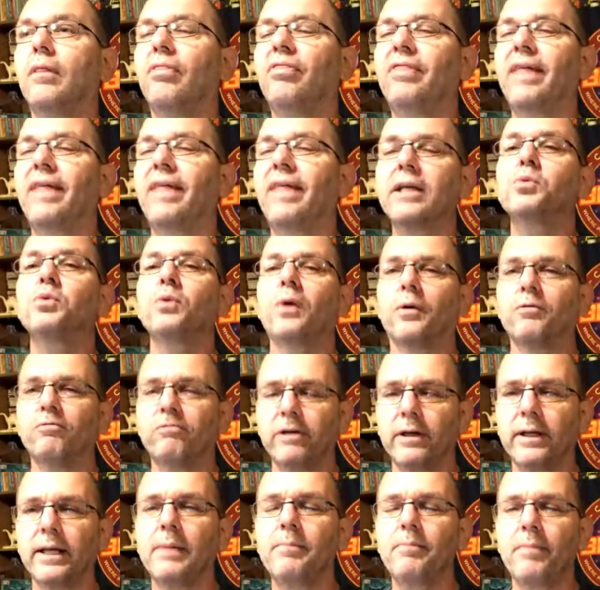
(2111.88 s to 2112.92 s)
that is what
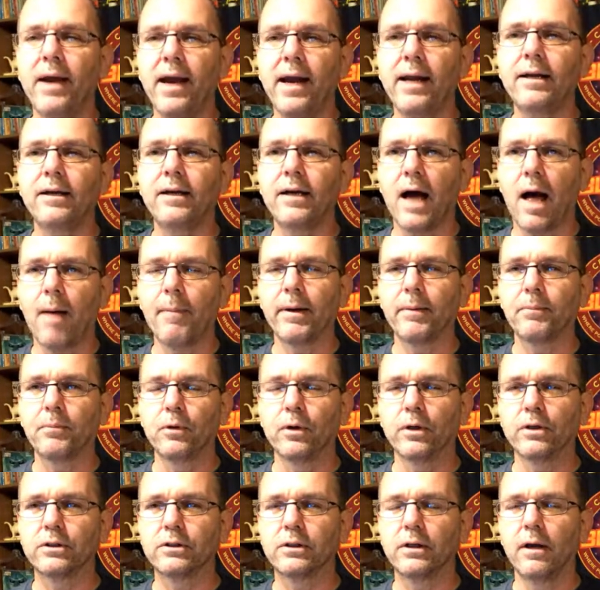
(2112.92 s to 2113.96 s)
really made comic
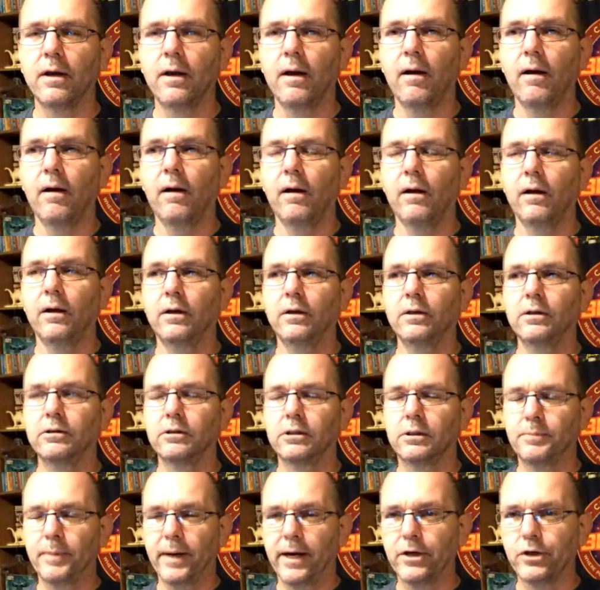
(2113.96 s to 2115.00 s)
books
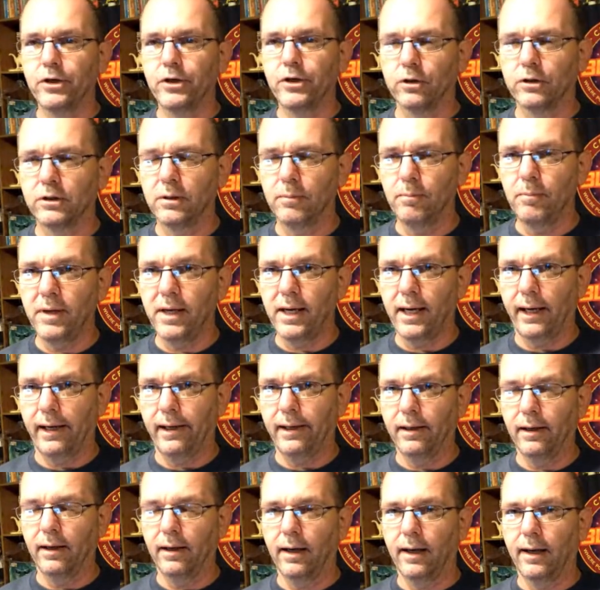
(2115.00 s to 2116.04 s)
special to me,
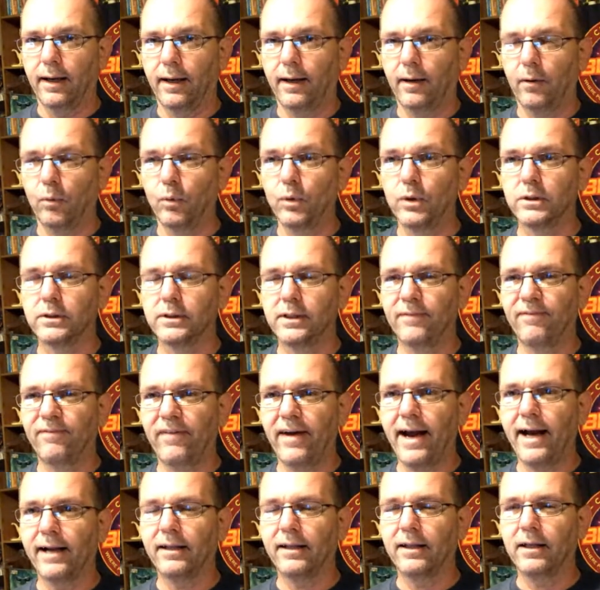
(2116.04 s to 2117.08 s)
was the
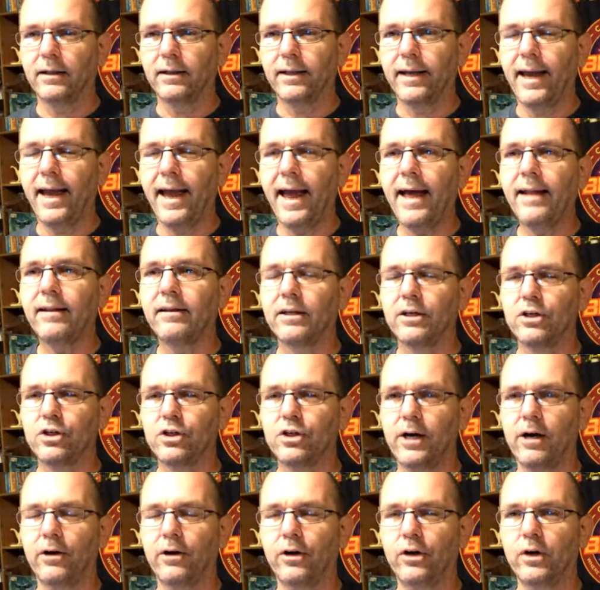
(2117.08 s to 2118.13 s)
fact that they had this
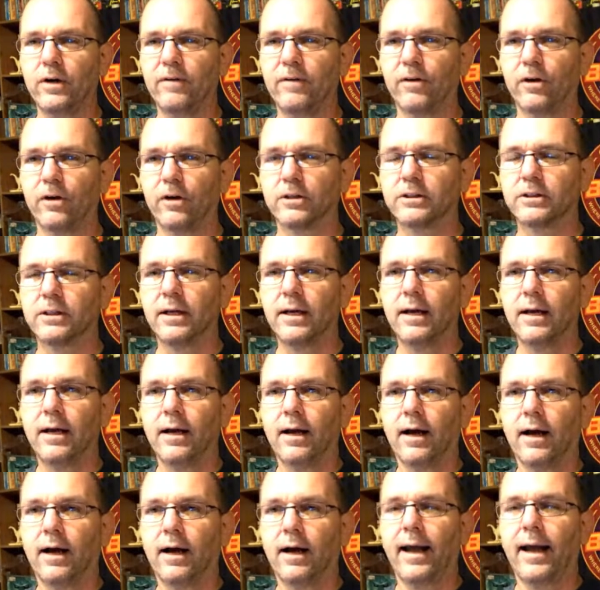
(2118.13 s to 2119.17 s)
shared universe.
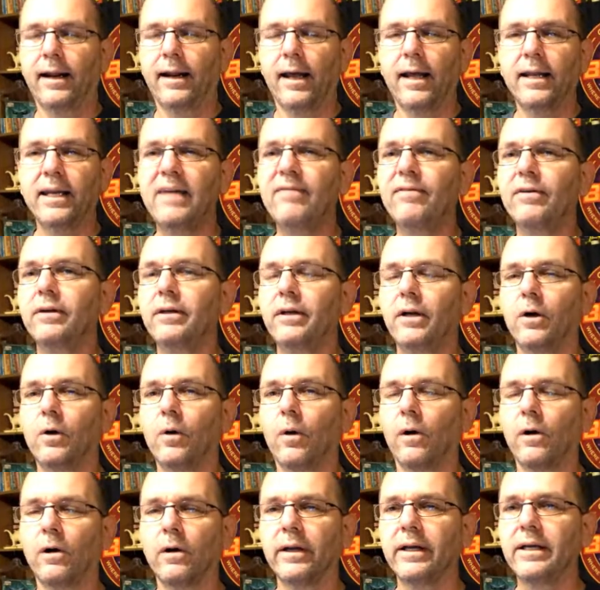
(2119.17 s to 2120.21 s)
And even,
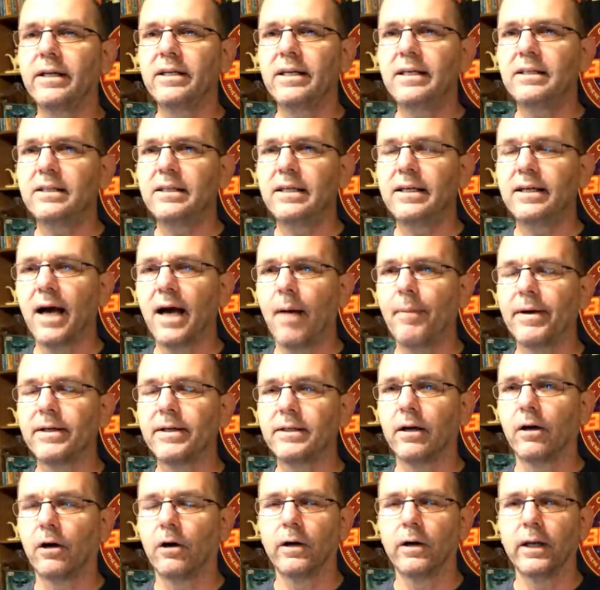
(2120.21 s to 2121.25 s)
early DC
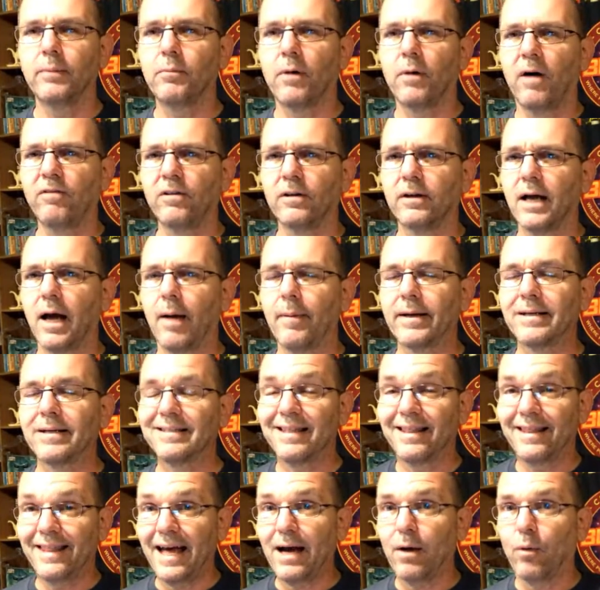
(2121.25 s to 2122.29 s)
comics and early Marvel
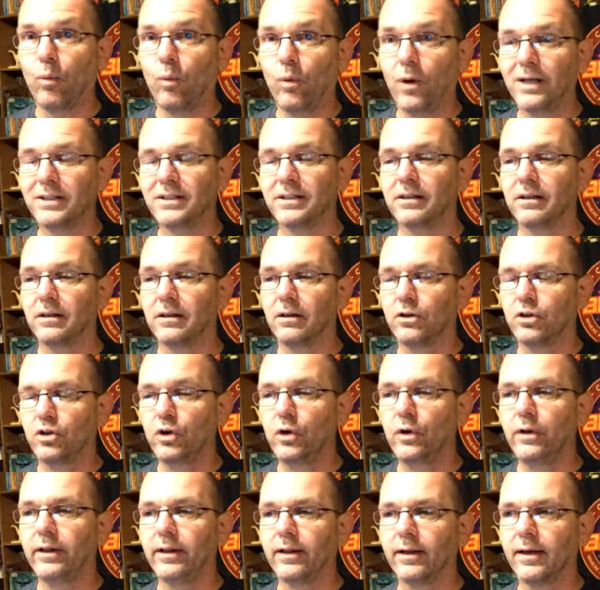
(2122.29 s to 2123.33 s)
comics, that wasn't
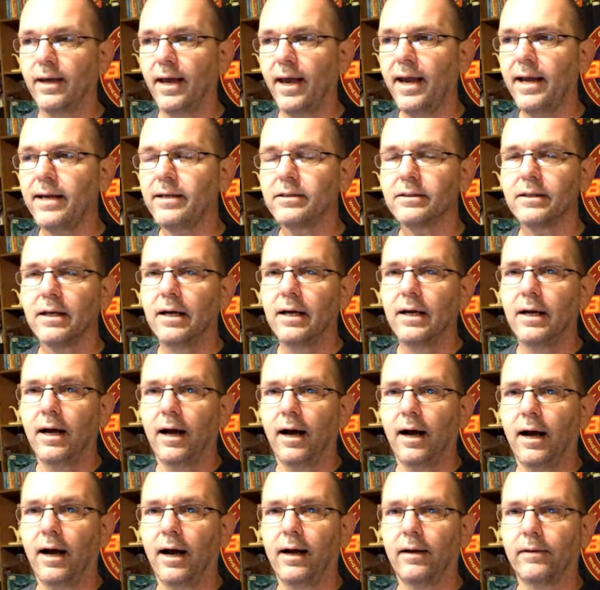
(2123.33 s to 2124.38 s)
truly the case.
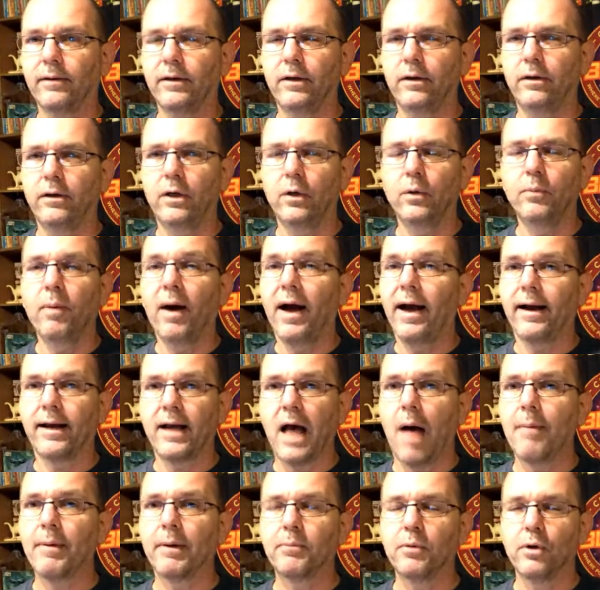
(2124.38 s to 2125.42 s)
You'd buy a
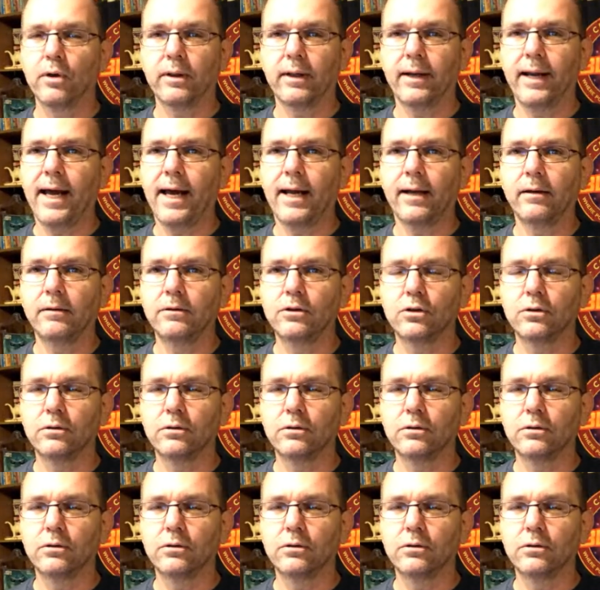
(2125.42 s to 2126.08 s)
comic book that had,